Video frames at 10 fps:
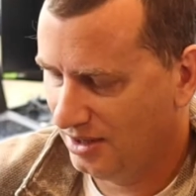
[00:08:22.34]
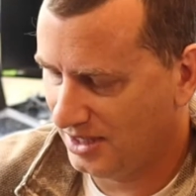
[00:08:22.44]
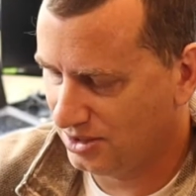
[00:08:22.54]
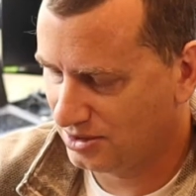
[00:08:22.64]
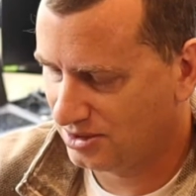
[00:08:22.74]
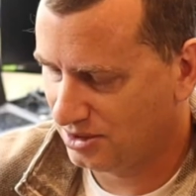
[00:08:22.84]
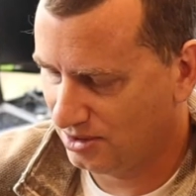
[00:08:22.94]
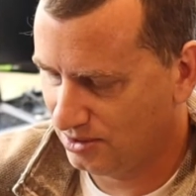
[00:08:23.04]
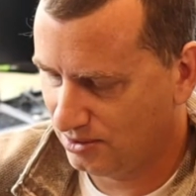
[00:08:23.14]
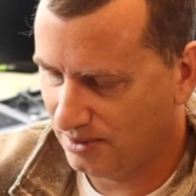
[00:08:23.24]
That is
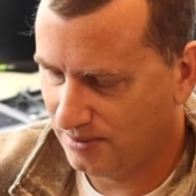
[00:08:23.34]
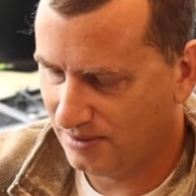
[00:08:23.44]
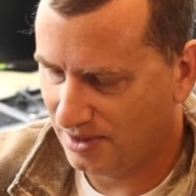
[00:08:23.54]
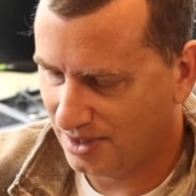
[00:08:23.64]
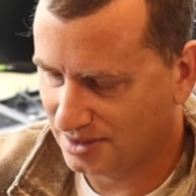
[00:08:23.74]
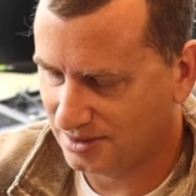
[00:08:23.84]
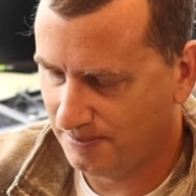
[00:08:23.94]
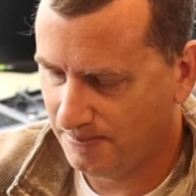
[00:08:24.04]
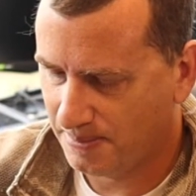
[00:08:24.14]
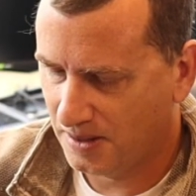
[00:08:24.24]
so
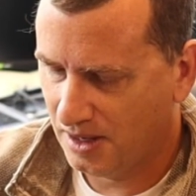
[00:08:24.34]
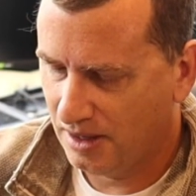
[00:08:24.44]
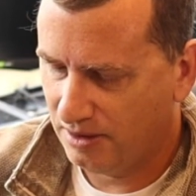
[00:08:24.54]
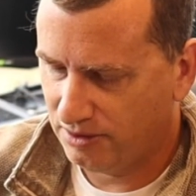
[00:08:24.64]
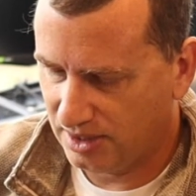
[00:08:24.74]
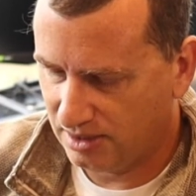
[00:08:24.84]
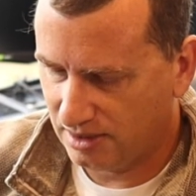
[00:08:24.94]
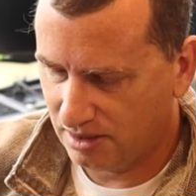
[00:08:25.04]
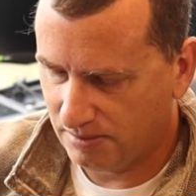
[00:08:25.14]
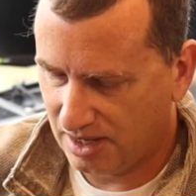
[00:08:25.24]
awesome. Then
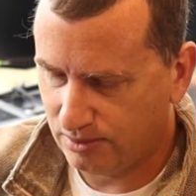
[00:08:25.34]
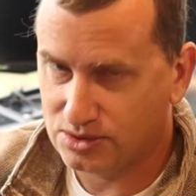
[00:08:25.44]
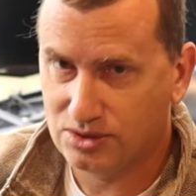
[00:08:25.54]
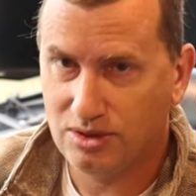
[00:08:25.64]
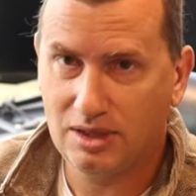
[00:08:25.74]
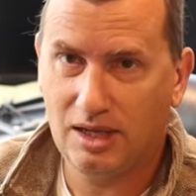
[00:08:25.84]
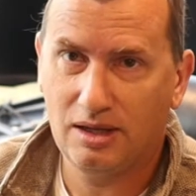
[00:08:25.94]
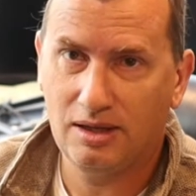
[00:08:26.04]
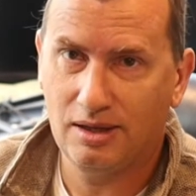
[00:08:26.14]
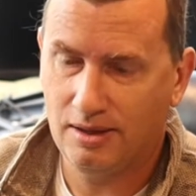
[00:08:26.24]
I was
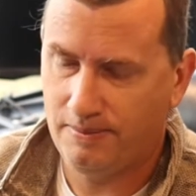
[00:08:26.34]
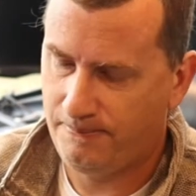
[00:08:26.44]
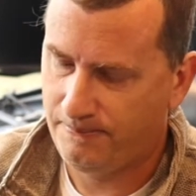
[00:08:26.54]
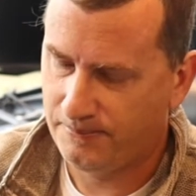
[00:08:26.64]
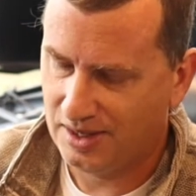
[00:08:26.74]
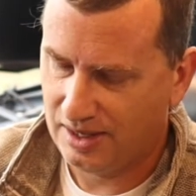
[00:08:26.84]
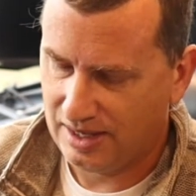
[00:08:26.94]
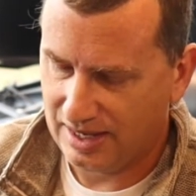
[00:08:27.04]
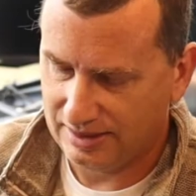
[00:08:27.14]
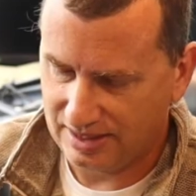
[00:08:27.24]
looking
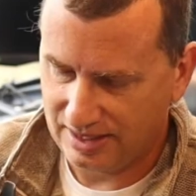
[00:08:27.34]
at the